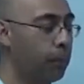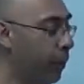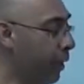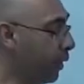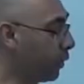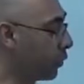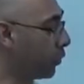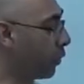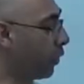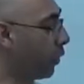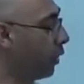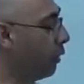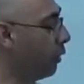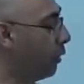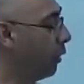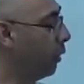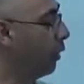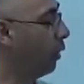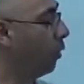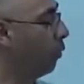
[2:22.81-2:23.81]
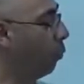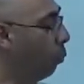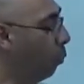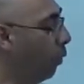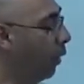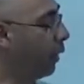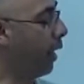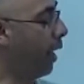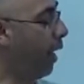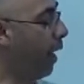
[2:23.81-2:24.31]
picture,
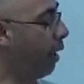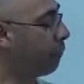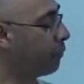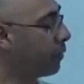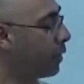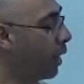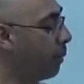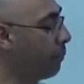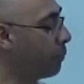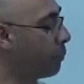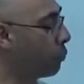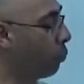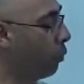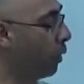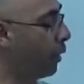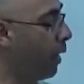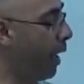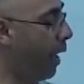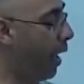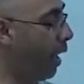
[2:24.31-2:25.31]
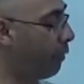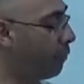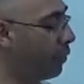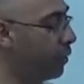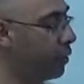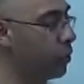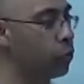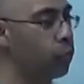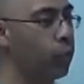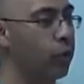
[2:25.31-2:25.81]
1/2 times 1/2
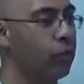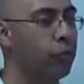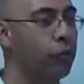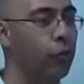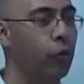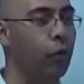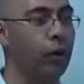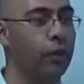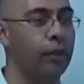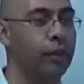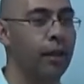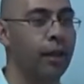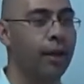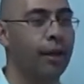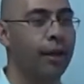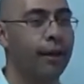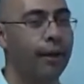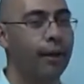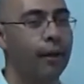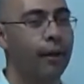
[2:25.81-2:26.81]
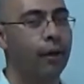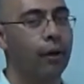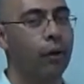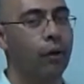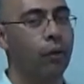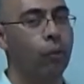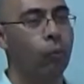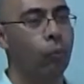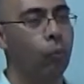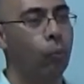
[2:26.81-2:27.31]
is 1/4.
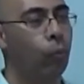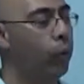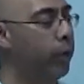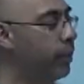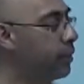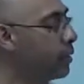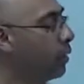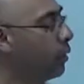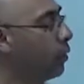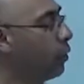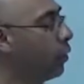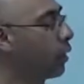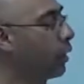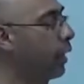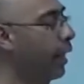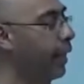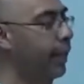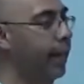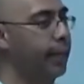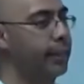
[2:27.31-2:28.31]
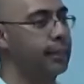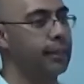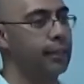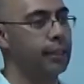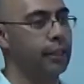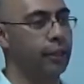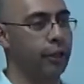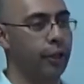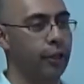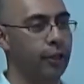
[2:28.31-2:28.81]
What does it look like I did
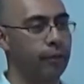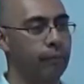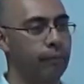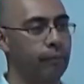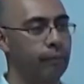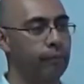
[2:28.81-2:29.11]
here?